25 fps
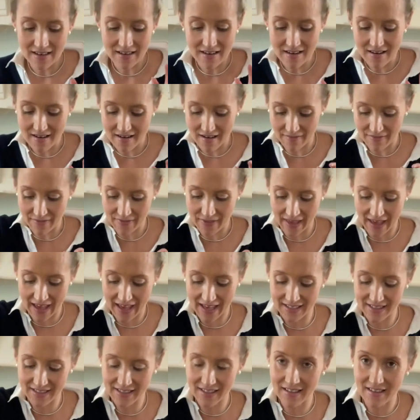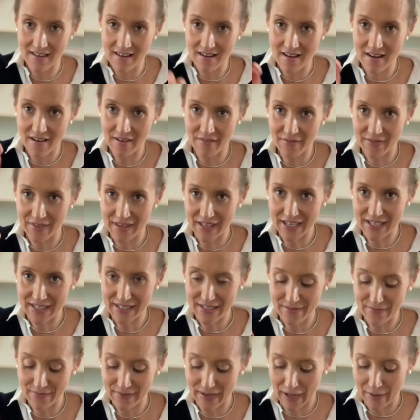Love that. Love these
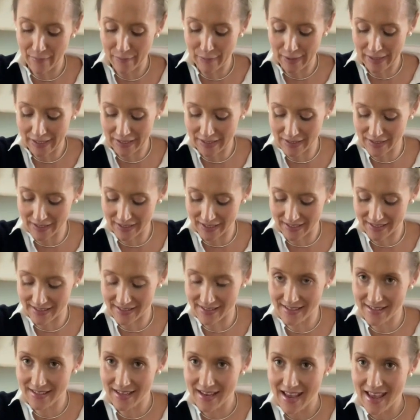flat peaches